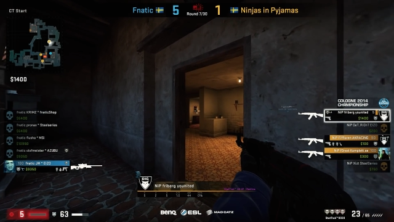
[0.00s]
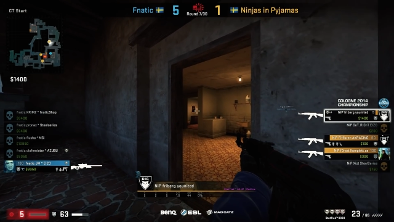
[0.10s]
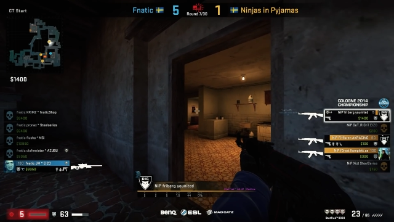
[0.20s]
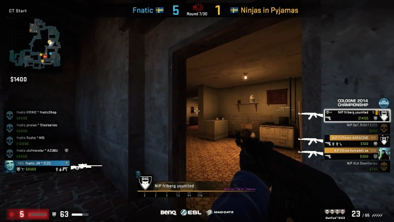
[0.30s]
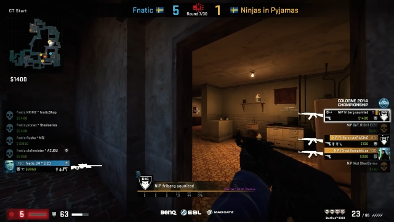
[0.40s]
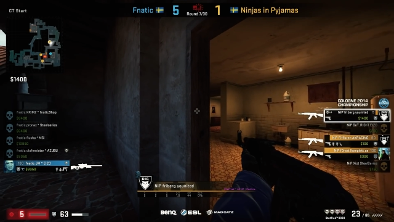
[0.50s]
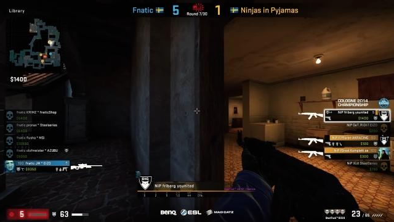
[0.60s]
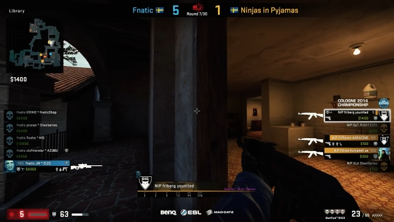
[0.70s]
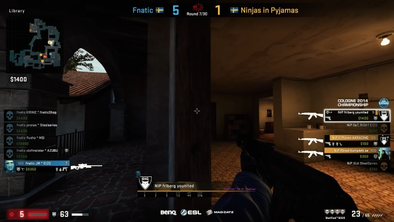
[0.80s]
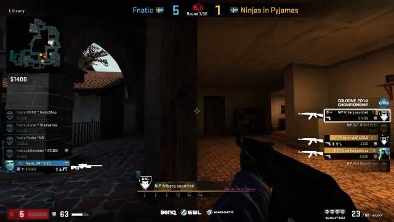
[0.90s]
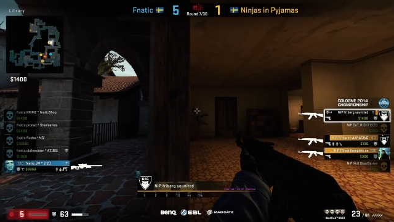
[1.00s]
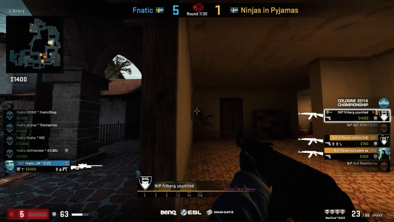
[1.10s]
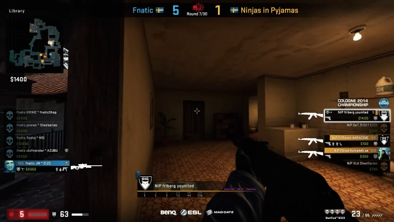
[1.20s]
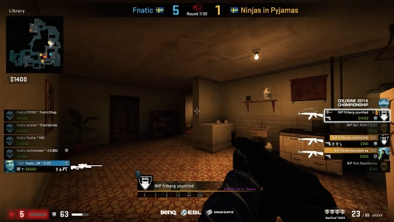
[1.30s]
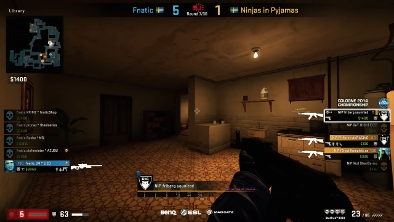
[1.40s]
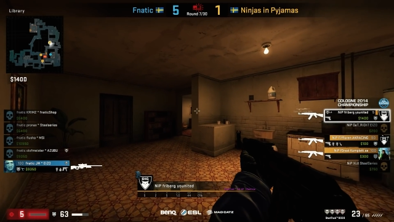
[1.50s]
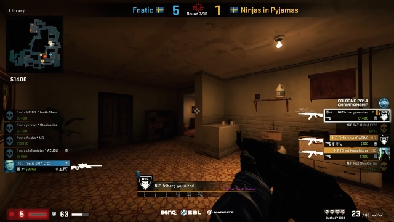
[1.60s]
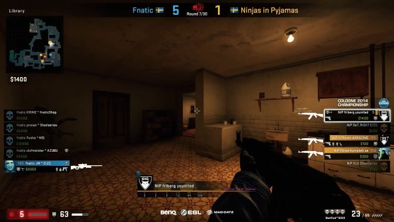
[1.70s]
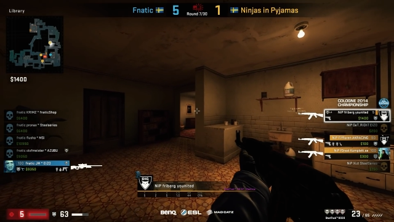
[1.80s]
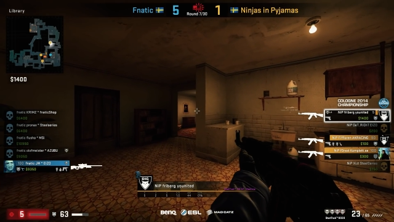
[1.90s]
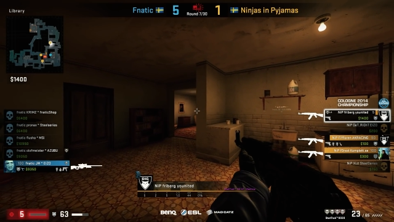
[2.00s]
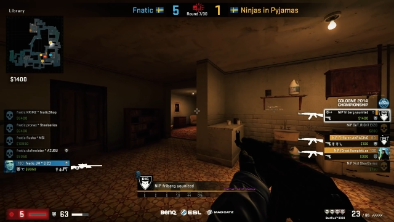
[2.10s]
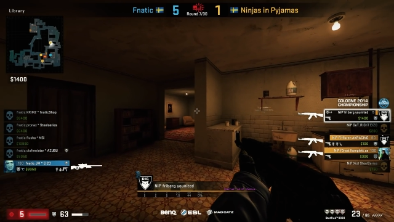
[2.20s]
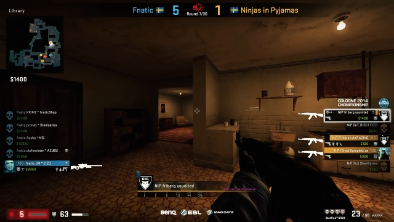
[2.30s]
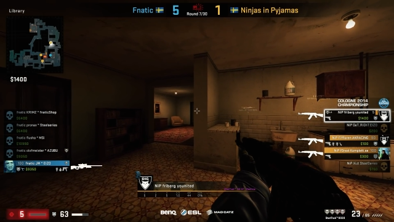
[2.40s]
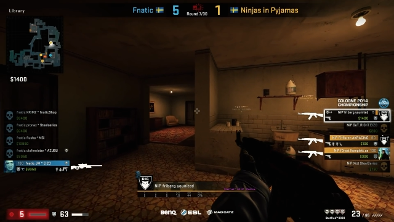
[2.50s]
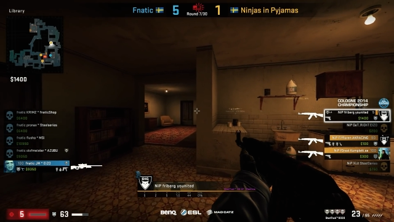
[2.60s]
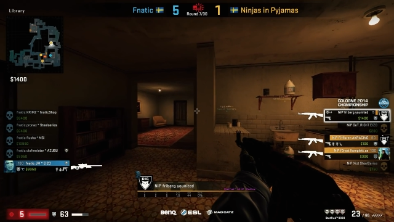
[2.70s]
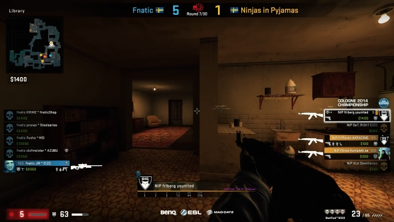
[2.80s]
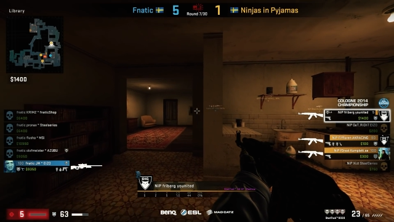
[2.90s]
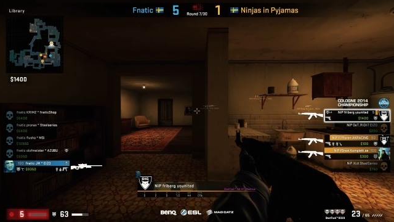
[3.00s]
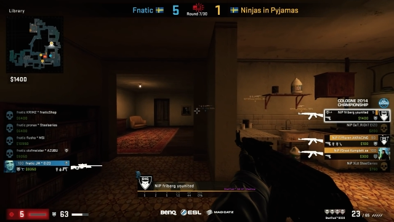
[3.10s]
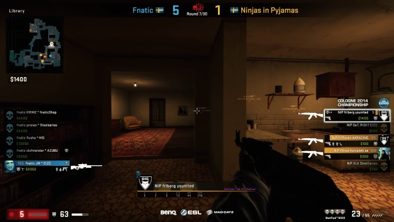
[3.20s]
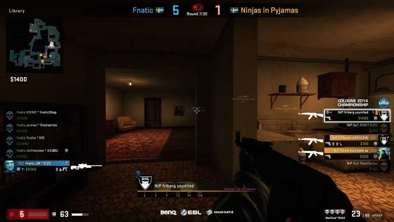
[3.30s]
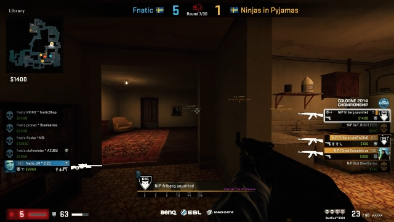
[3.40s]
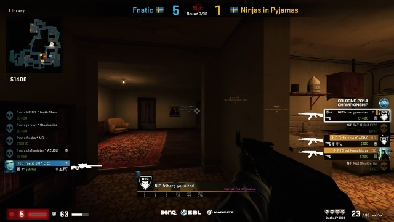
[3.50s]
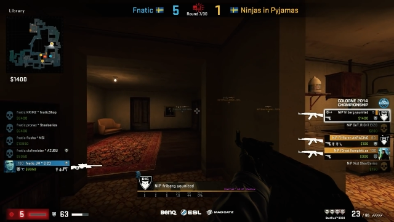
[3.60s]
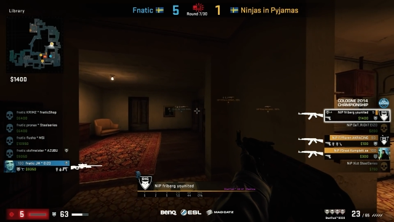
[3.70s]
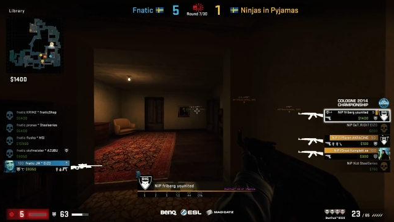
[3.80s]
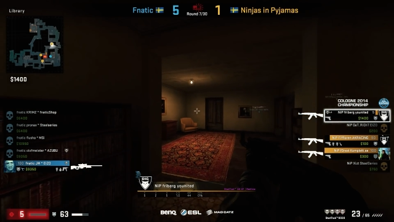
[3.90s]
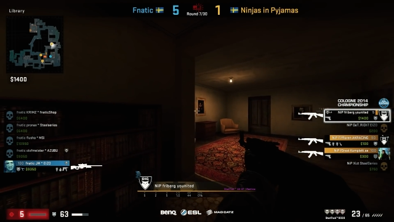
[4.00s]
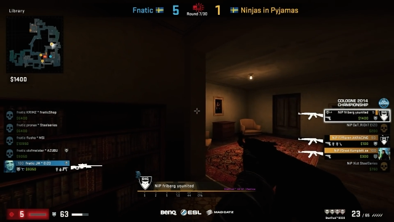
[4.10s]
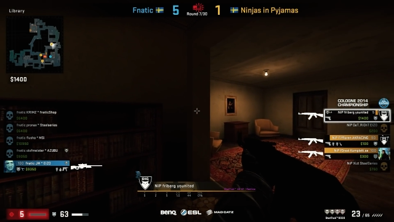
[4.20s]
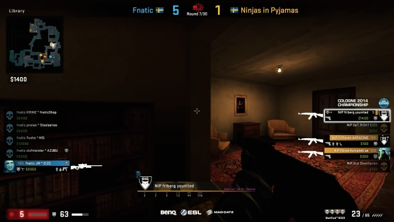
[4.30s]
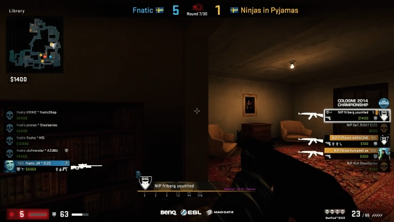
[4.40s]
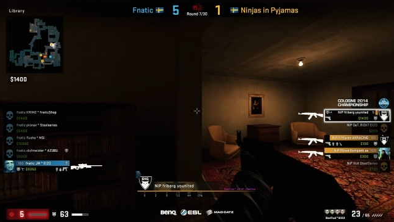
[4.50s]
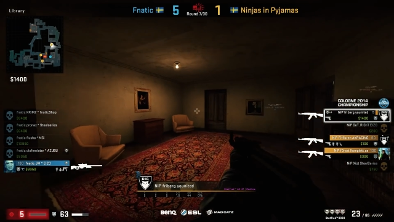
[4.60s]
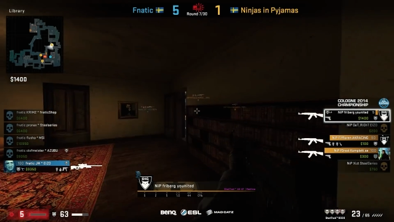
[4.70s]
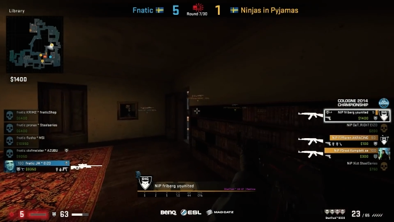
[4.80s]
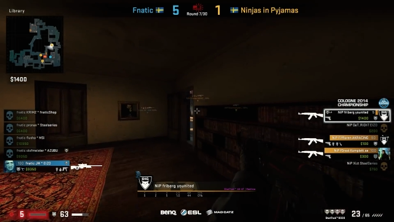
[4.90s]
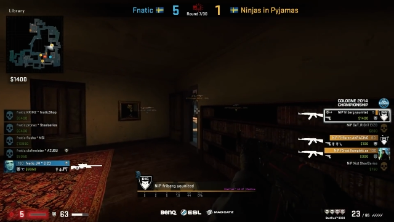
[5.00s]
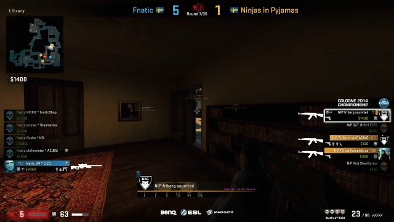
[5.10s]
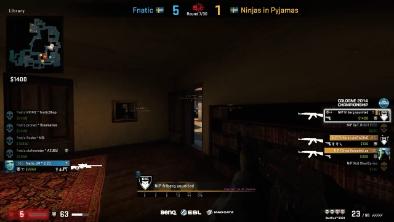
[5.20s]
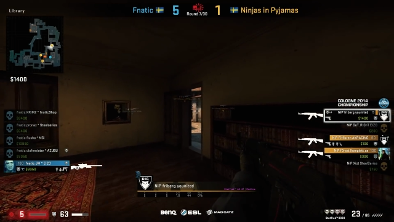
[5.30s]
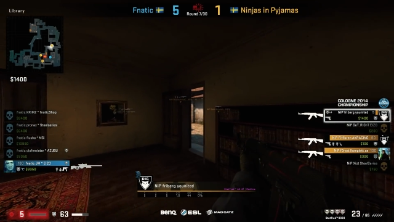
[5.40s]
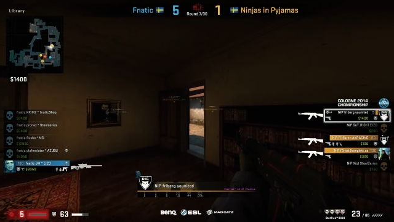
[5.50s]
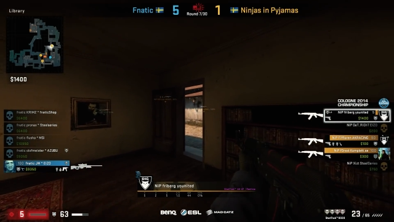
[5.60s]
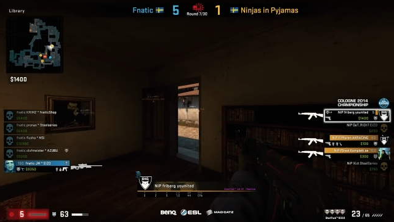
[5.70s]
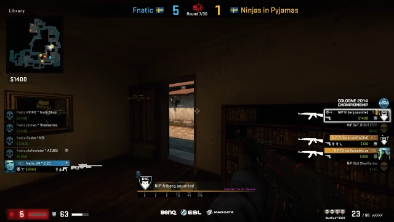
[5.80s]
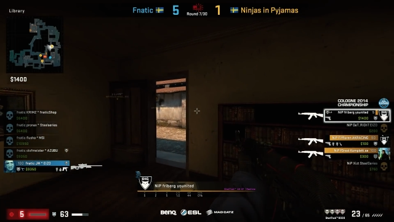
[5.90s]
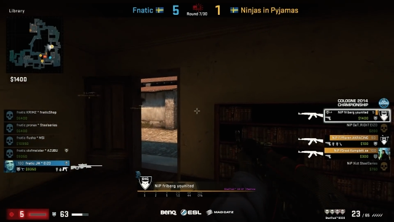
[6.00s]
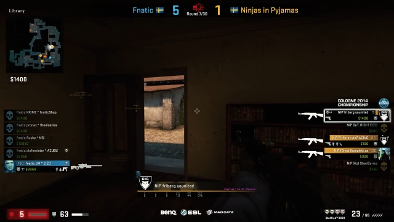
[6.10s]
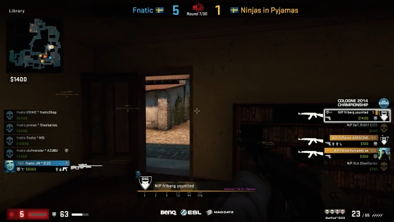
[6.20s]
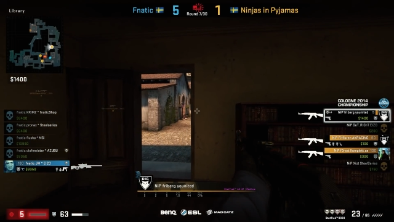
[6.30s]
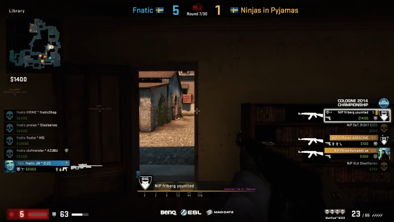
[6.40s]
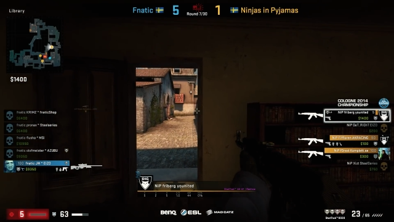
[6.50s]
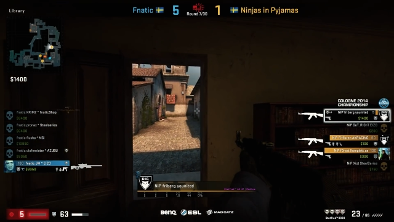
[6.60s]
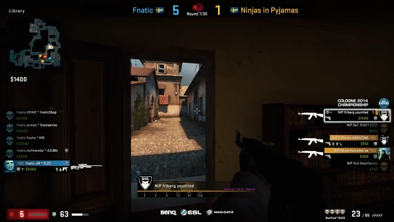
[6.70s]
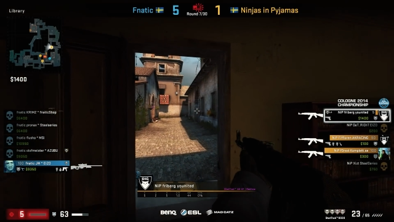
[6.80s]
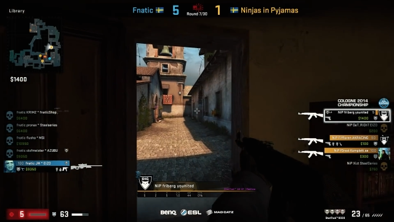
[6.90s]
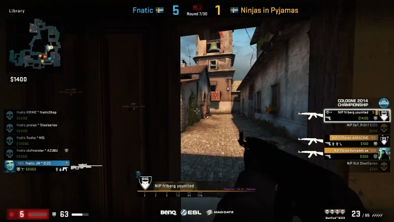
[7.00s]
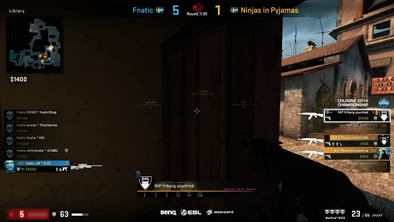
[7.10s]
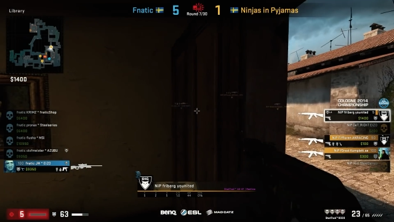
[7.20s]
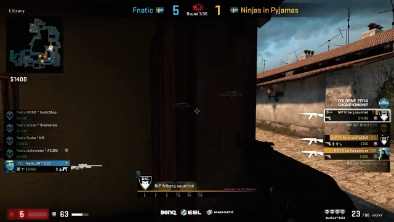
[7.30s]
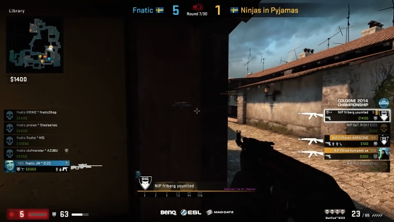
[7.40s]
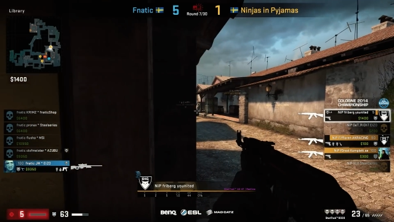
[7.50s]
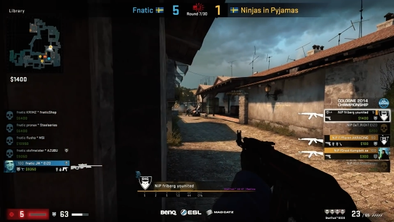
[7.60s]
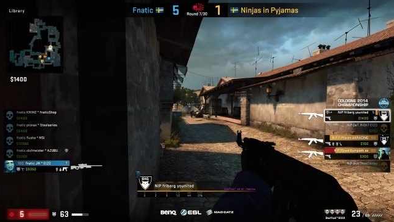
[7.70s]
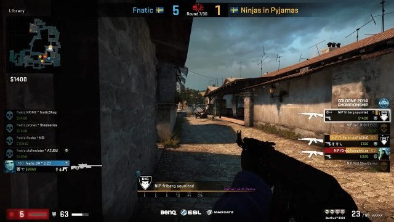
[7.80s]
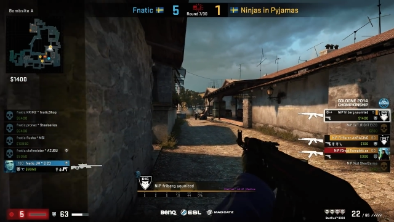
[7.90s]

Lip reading: Nobody's mouth can be seen.